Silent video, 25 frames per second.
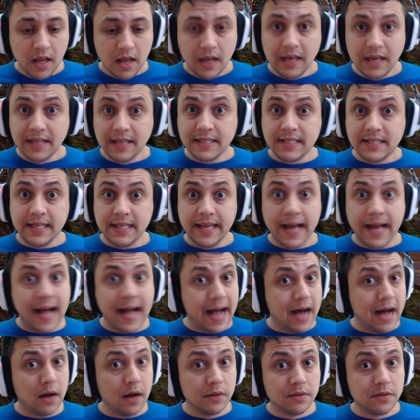Let's see
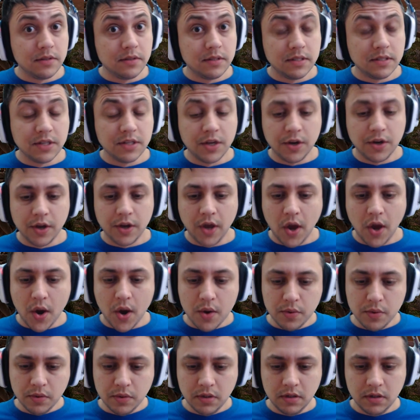how this is gonna
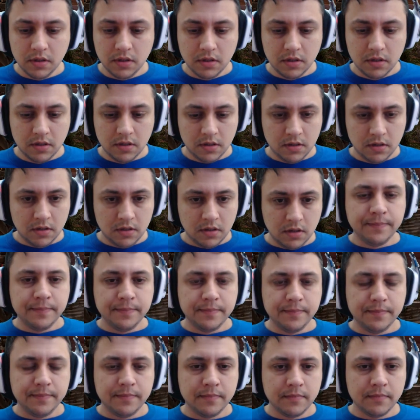go.
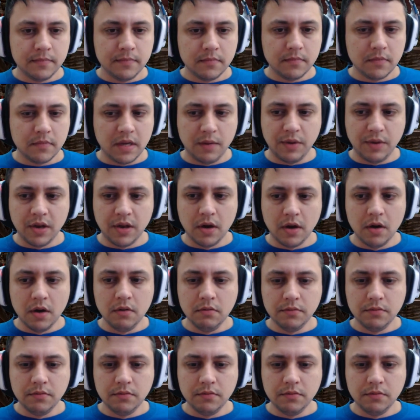There we go.